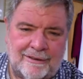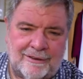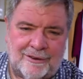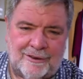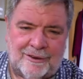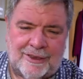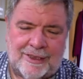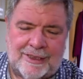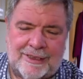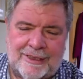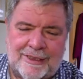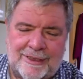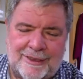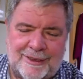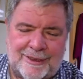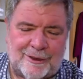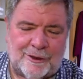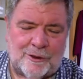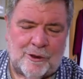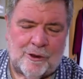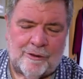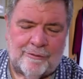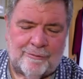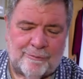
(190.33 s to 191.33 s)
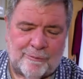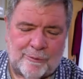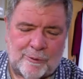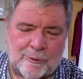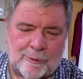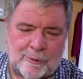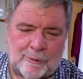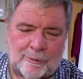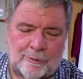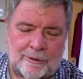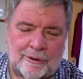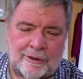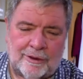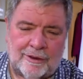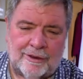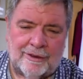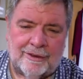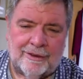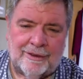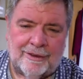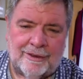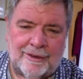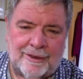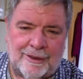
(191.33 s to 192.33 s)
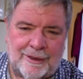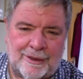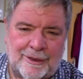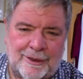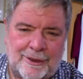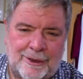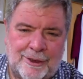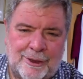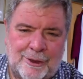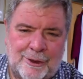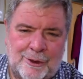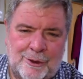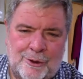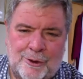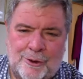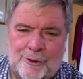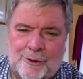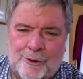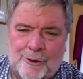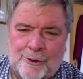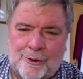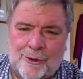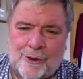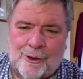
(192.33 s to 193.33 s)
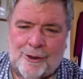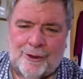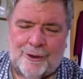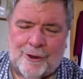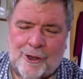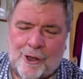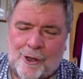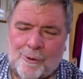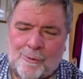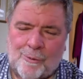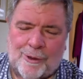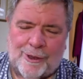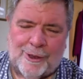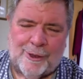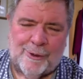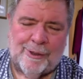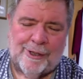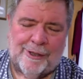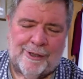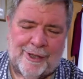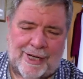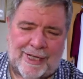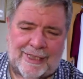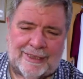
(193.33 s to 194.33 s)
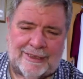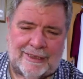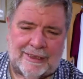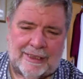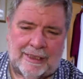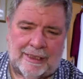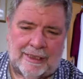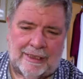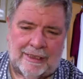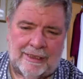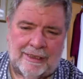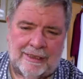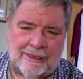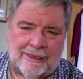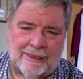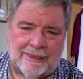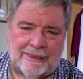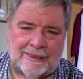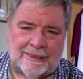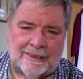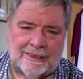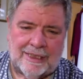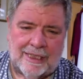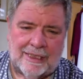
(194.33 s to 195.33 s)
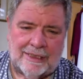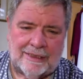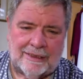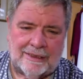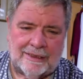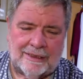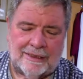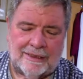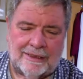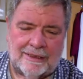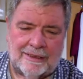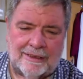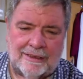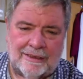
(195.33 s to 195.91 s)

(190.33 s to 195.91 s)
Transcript: Jesus is not fooled. "You do not know what you are asking," he says.